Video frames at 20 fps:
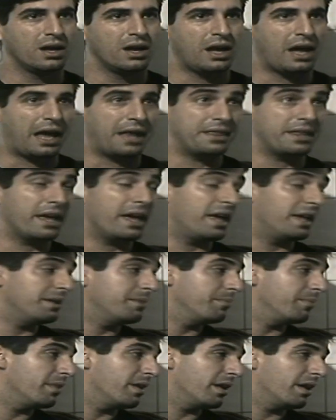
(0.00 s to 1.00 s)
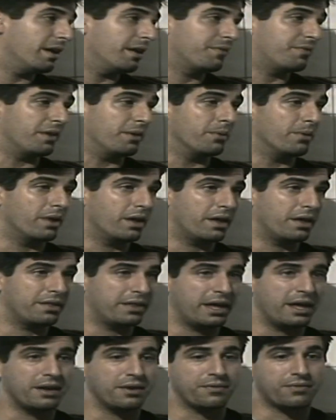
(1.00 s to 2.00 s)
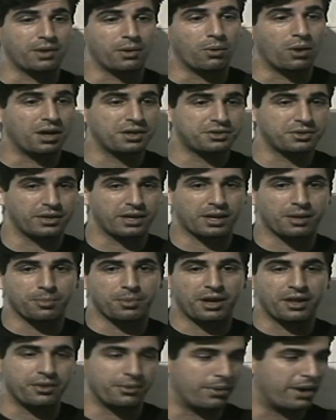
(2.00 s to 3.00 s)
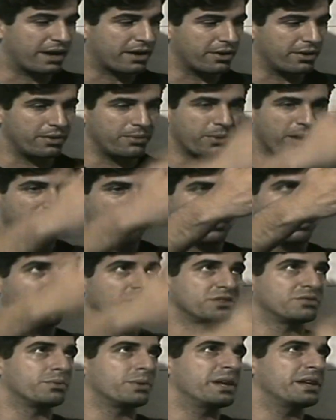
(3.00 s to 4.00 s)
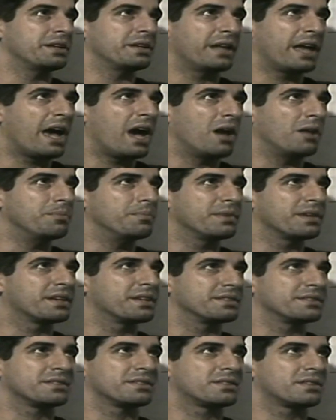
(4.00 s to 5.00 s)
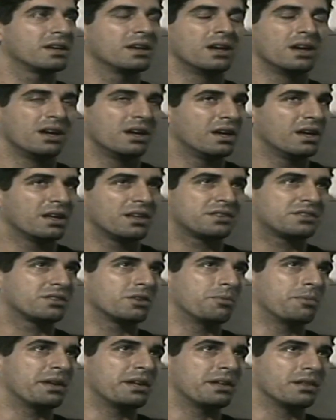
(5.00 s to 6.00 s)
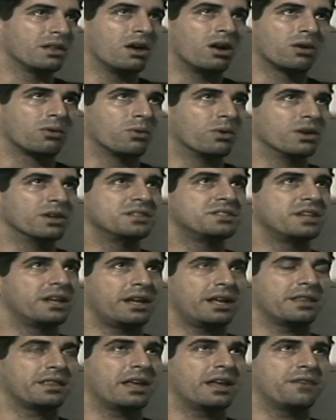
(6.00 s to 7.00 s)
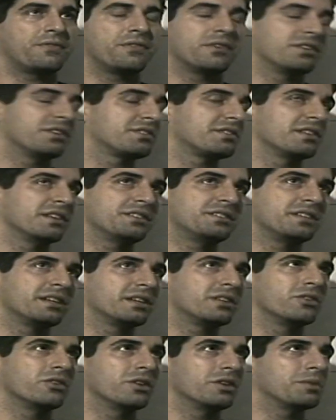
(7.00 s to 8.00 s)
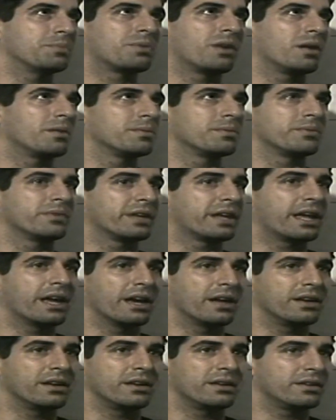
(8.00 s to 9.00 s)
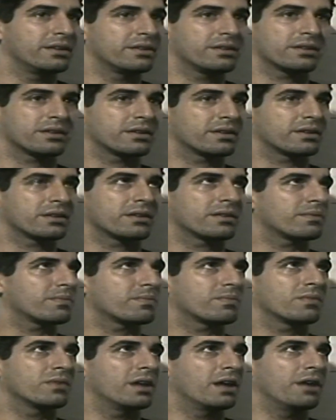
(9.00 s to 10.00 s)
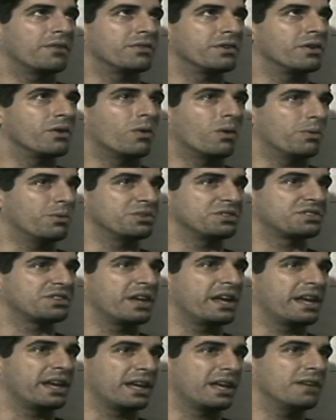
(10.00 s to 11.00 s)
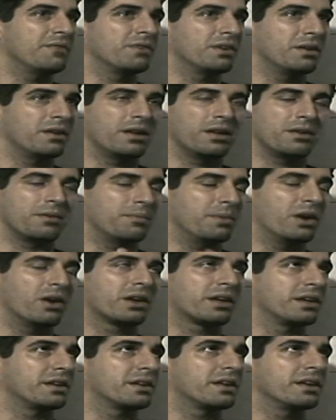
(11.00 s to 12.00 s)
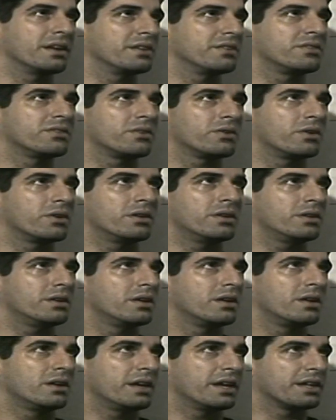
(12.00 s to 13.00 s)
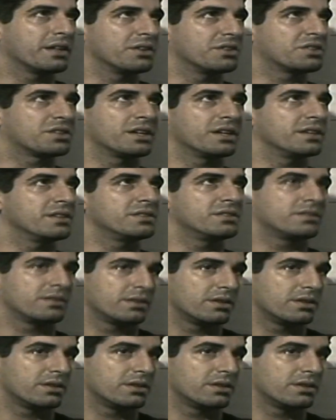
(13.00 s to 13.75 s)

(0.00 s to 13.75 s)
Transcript: And then if they then if they want to, they can buy the record and we have the words written down because it's so many long words in it that if you're just listening to it, you probably can't ever know what we're saying, even American kids or English kids.